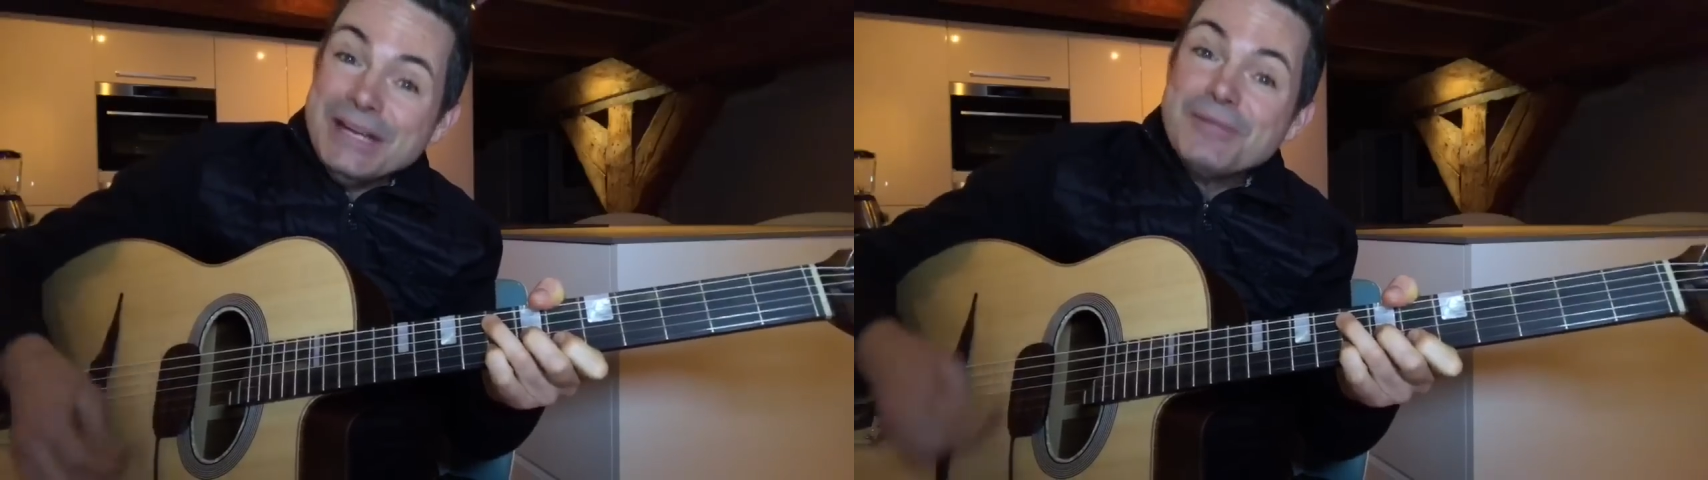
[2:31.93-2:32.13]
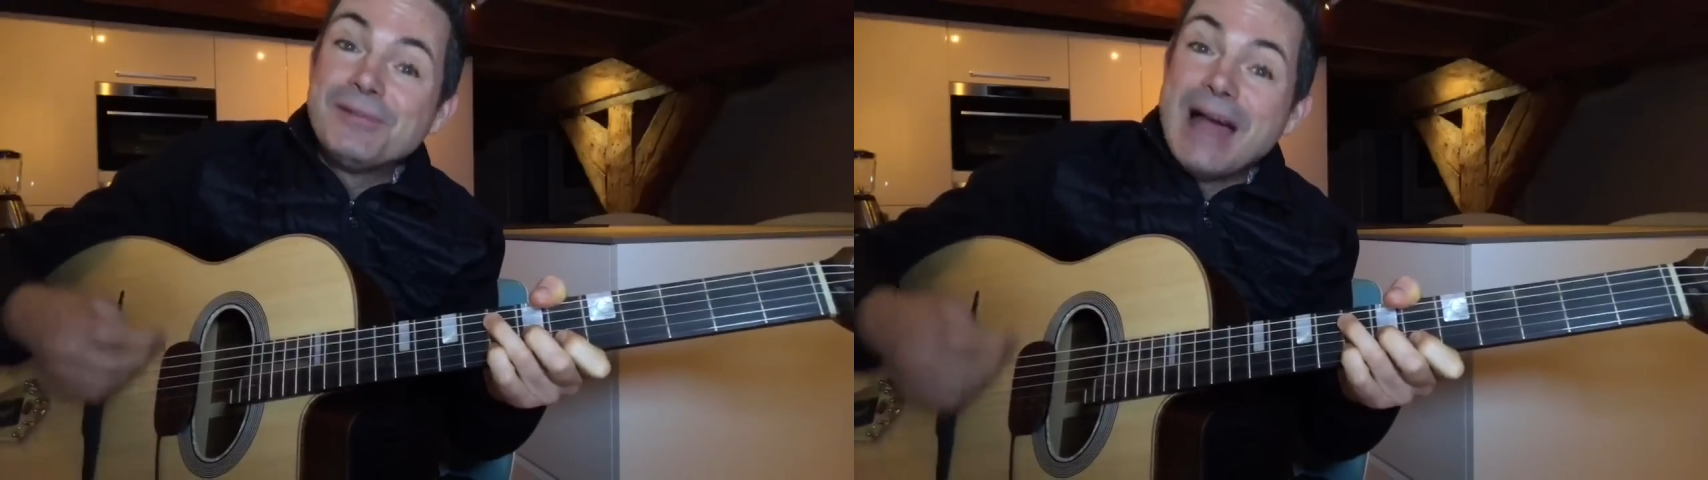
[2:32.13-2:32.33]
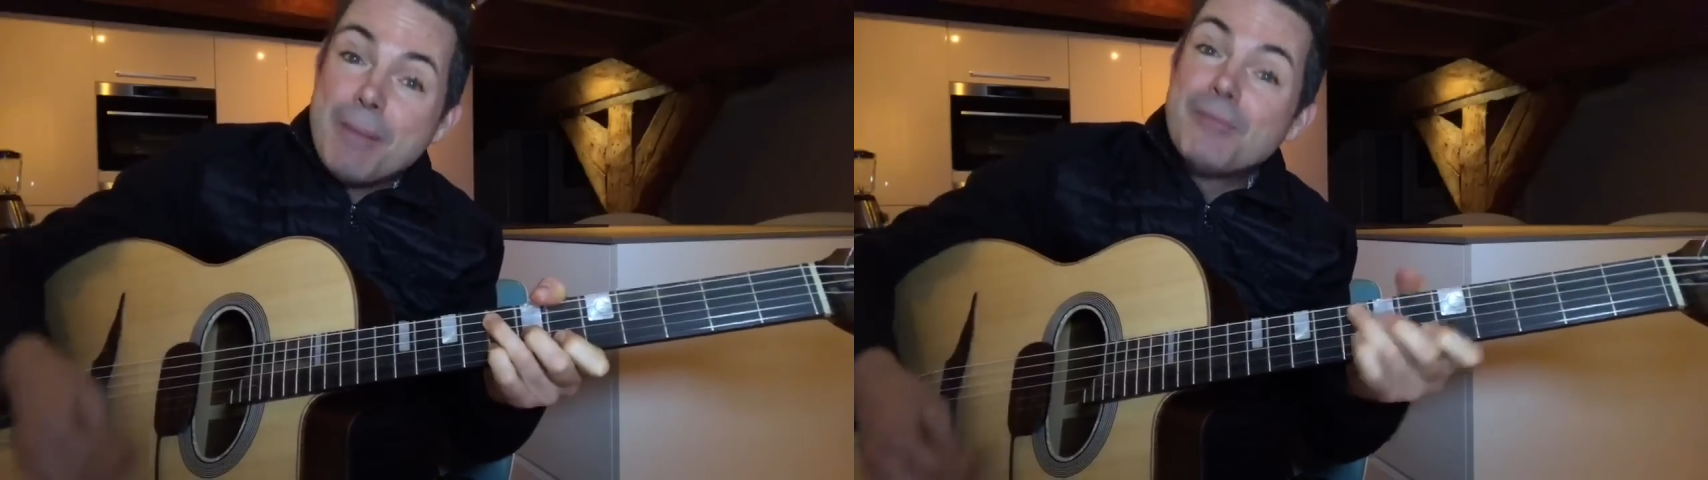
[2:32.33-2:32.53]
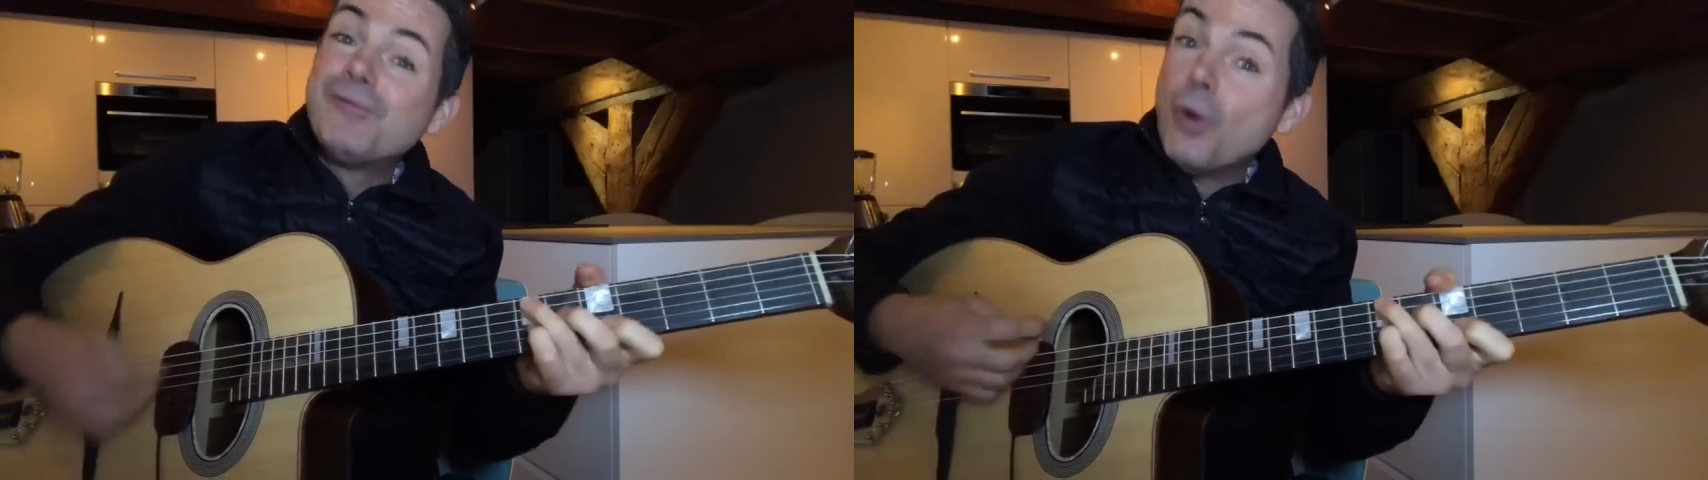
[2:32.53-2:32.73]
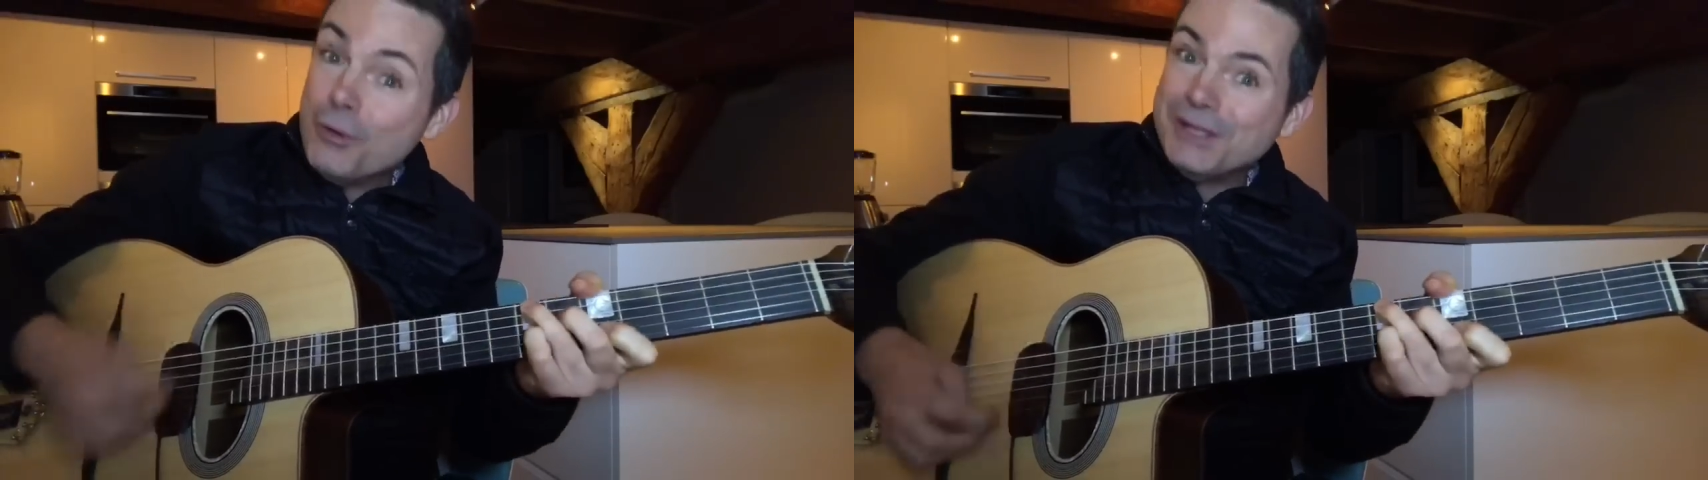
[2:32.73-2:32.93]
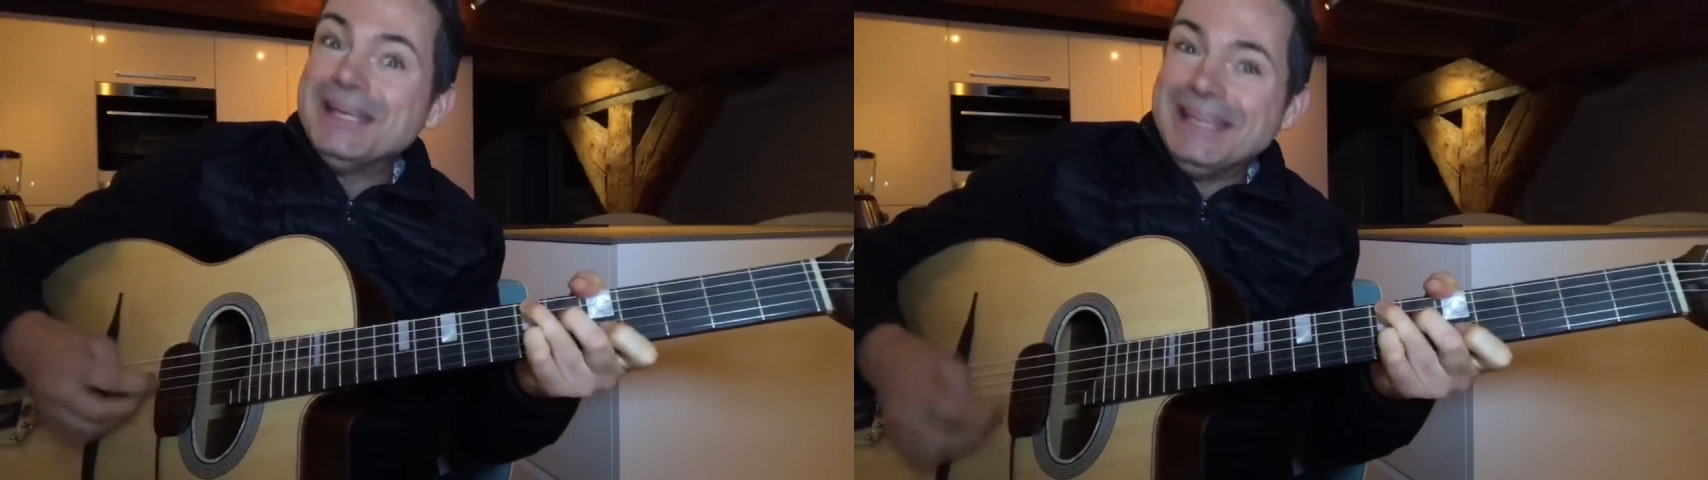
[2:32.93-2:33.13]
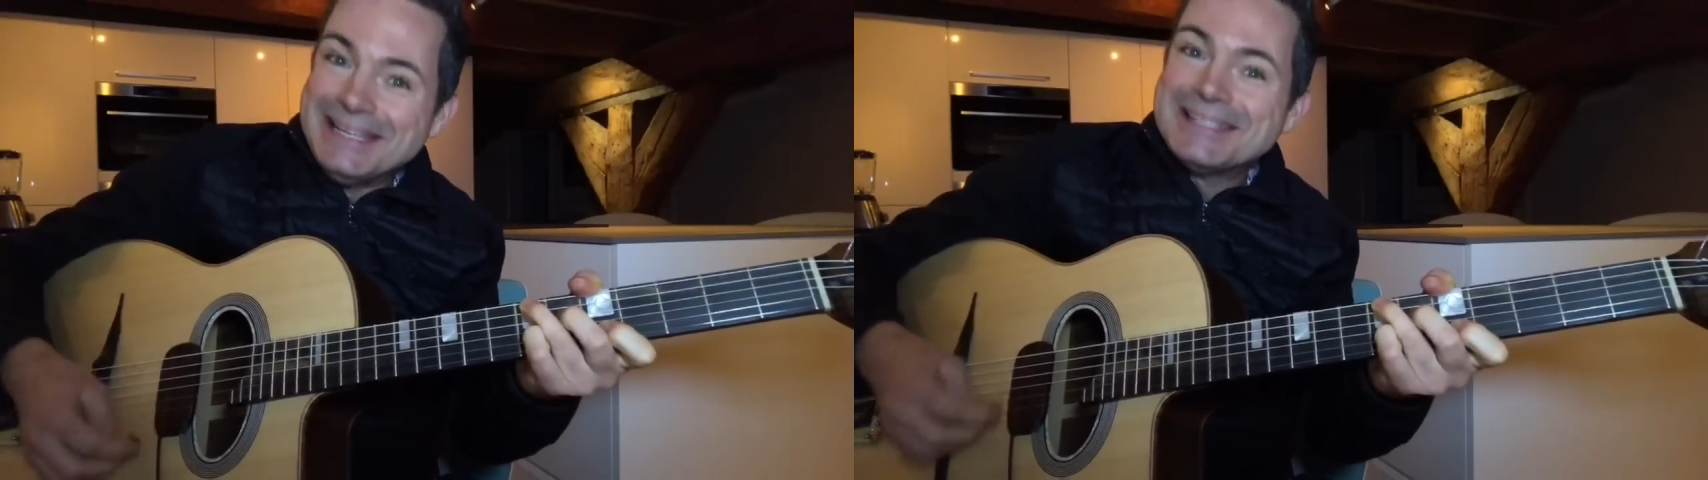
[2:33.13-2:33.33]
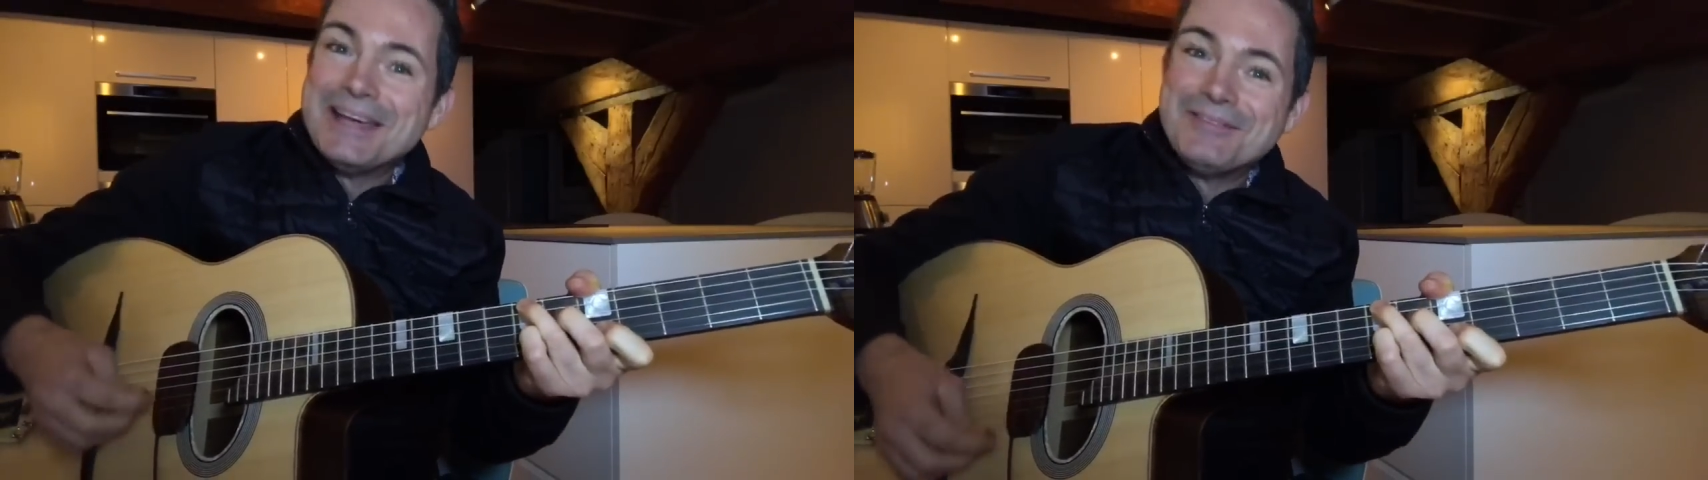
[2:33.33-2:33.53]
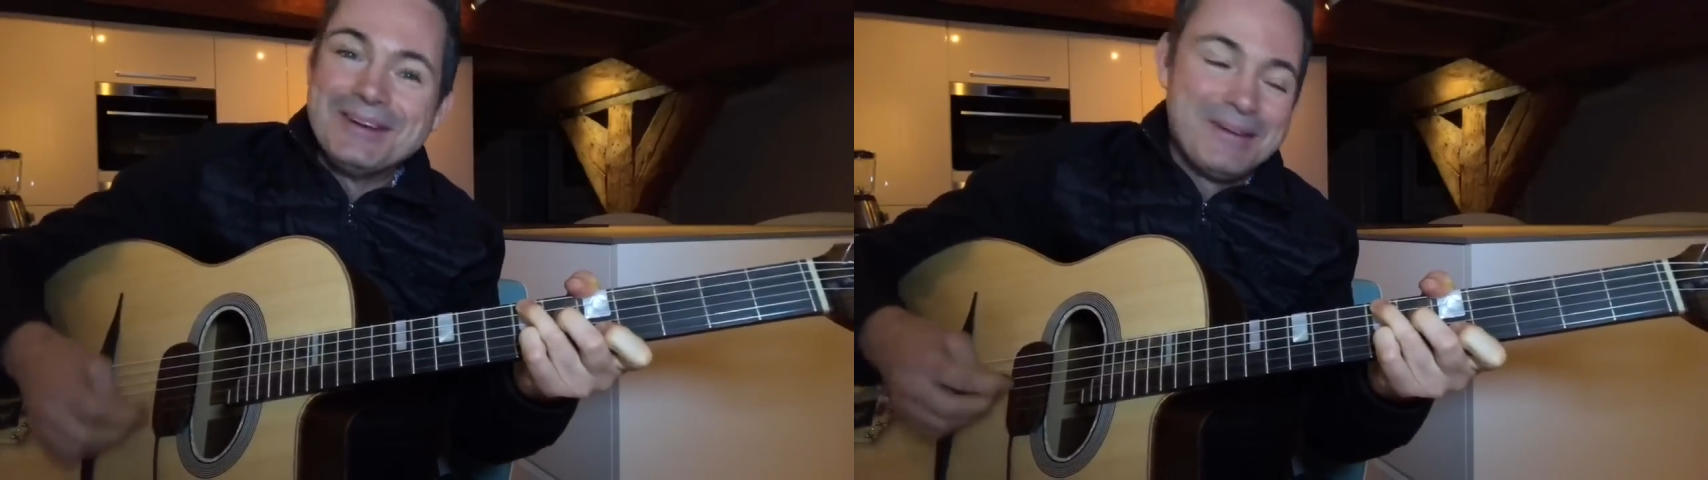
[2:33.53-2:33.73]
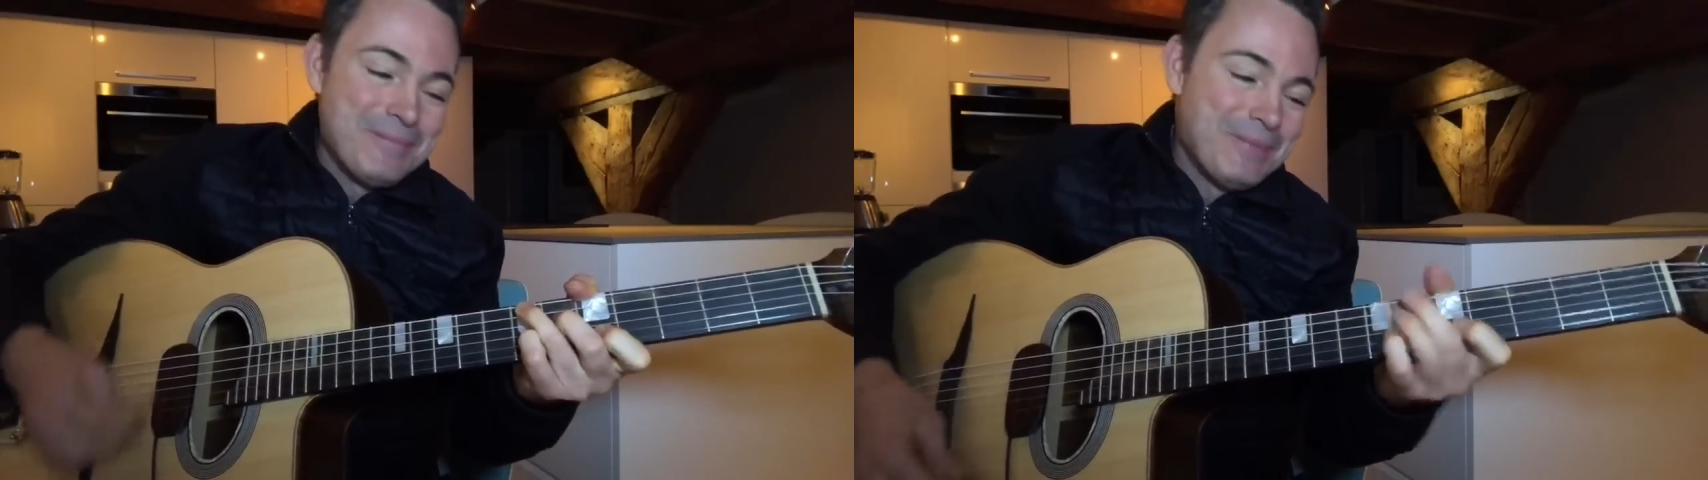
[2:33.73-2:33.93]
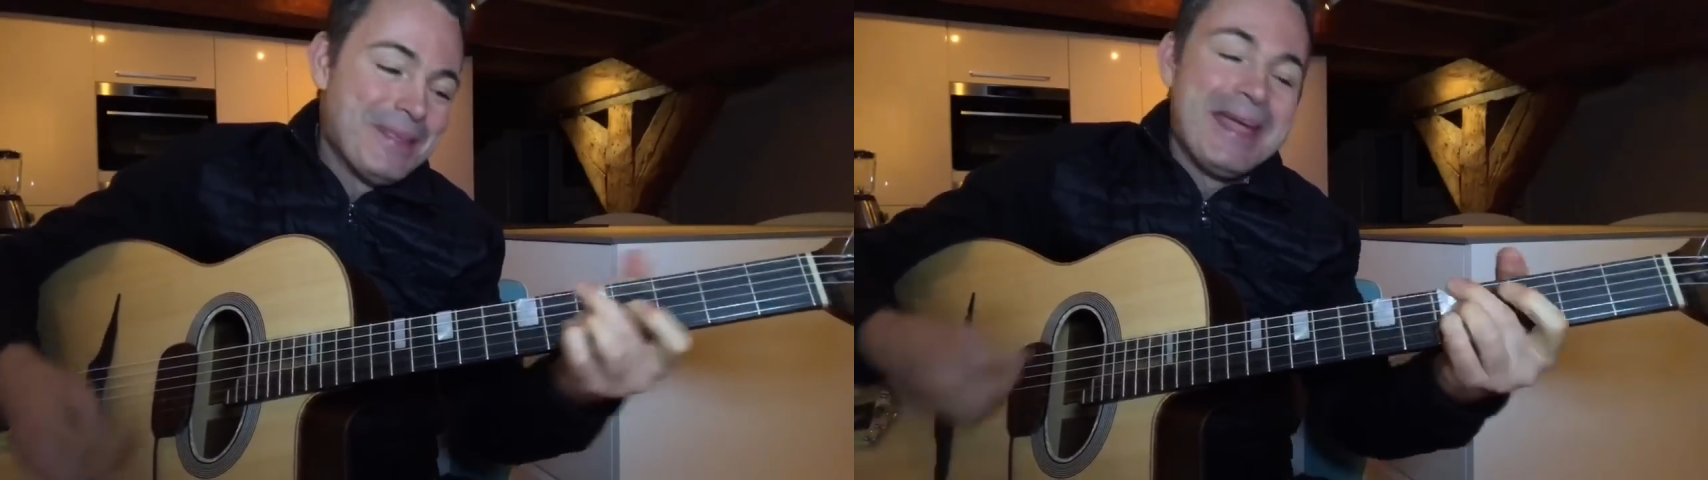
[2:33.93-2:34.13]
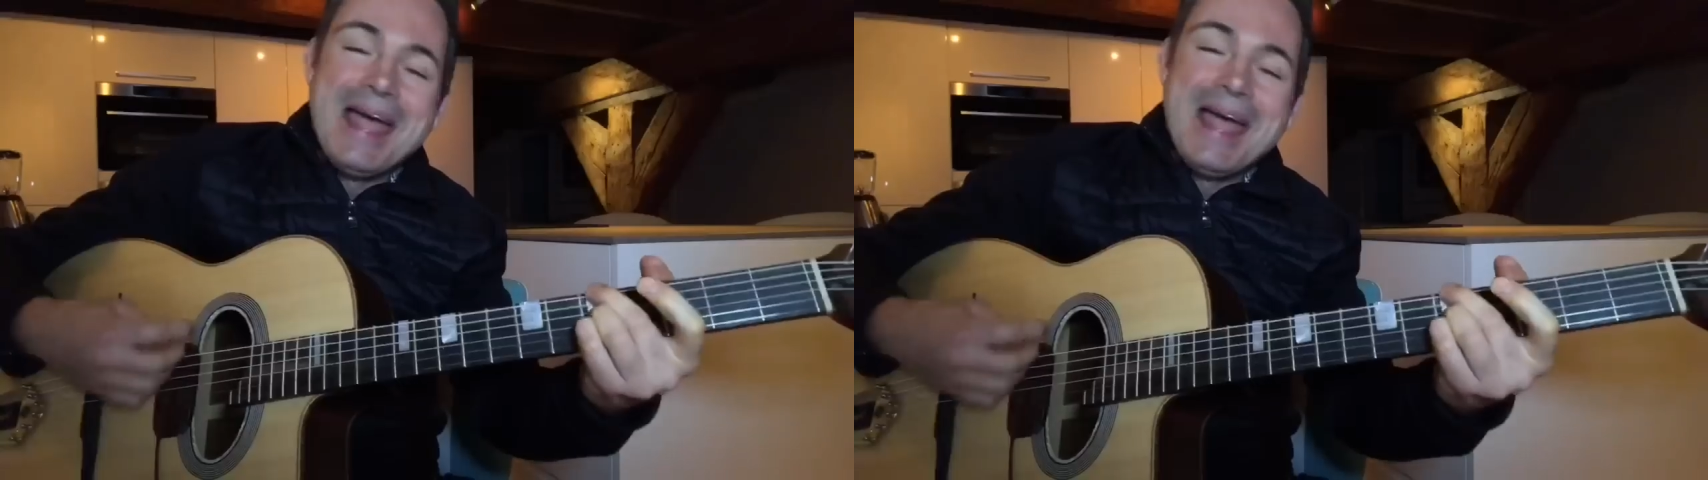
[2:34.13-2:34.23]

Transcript: B flat before the E7.